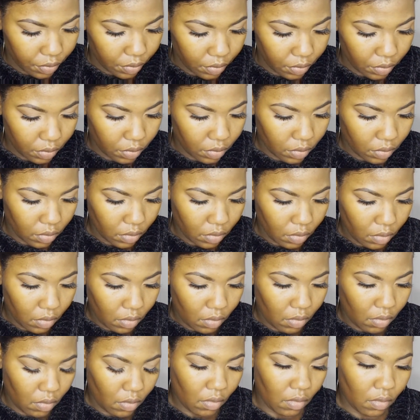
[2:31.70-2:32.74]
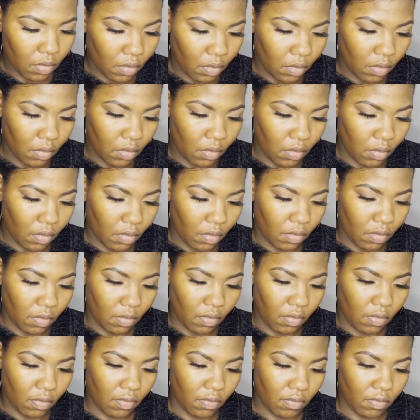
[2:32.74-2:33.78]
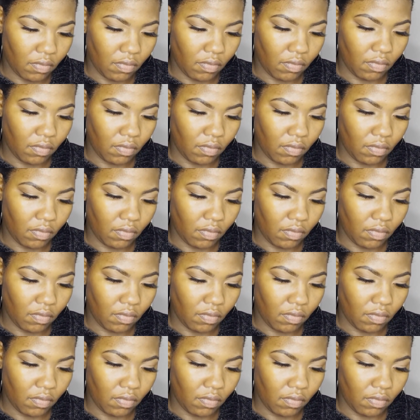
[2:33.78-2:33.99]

Nothing is said.